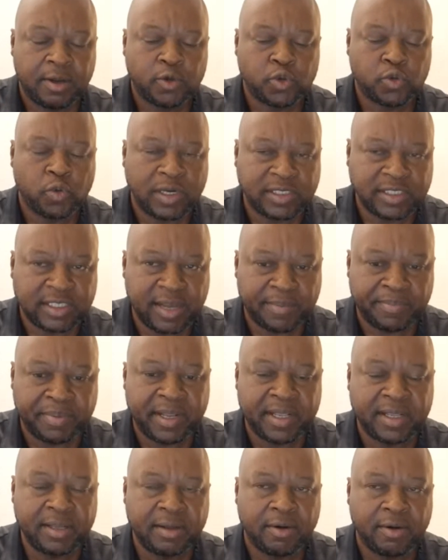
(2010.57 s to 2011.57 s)
to what is
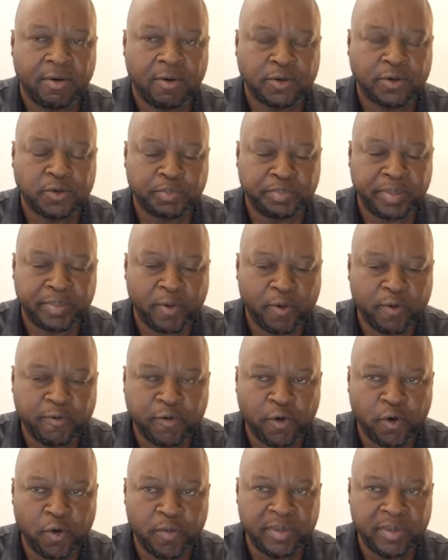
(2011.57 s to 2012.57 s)
happening or to people who
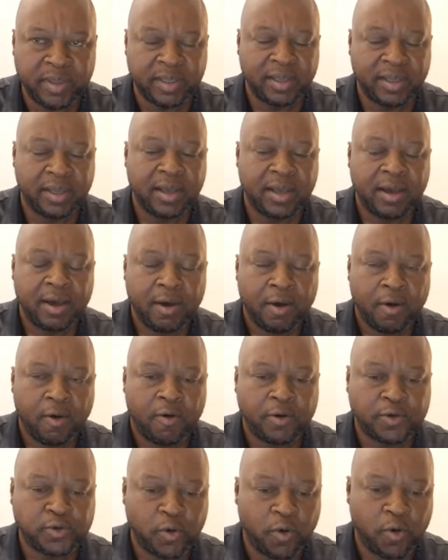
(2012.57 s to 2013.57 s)
follow me
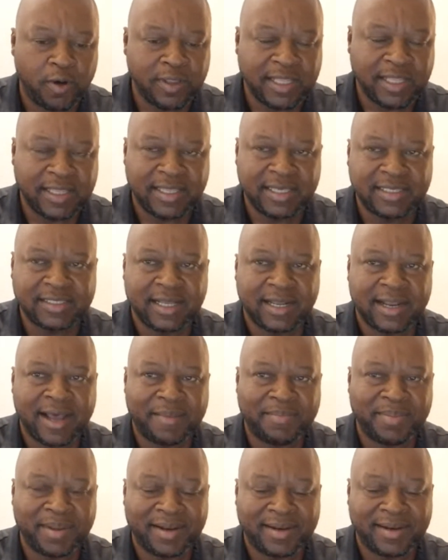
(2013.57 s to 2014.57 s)
or to all the things that
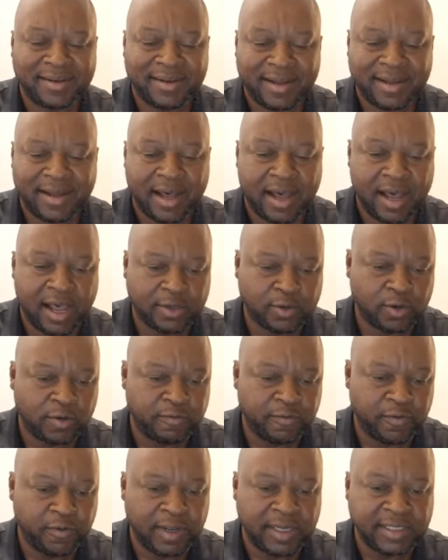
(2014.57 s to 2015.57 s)
happen. I
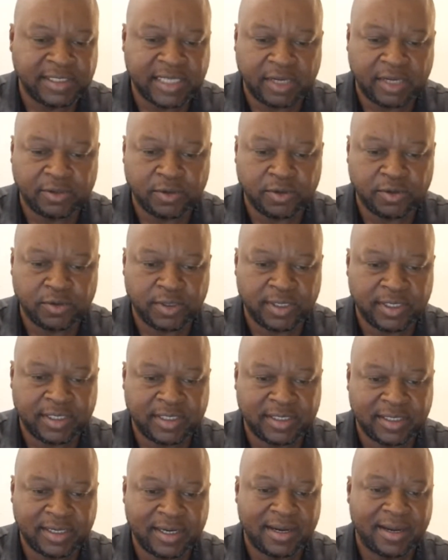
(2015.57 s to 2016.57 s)
don't feel entitled to
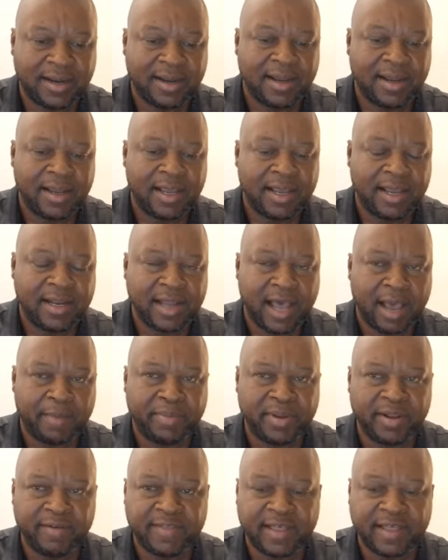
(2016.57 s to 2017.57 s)
it. And I
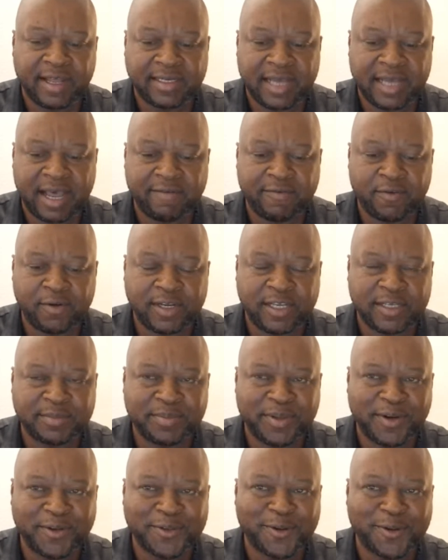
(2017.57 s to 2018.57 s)
believe that I've got a
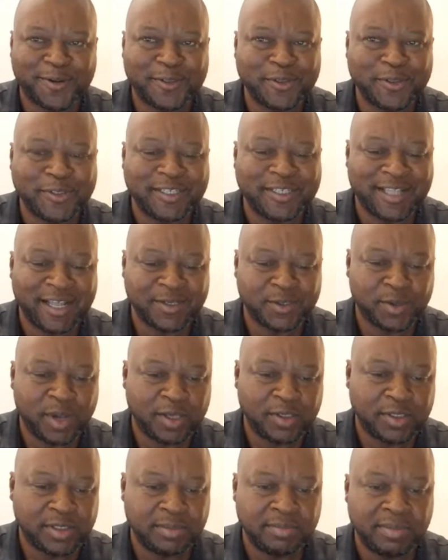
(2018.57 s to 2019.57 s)
spiritual duty. That is why
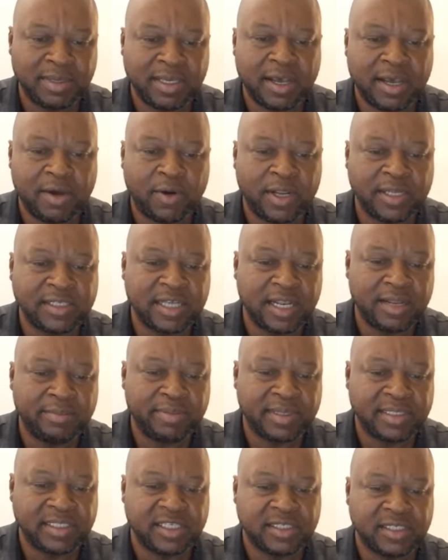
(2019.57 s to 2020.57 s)
you see me here on a daily
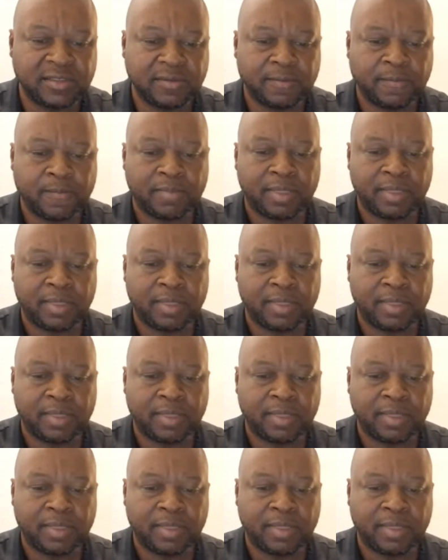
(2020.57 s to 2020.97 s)
basis.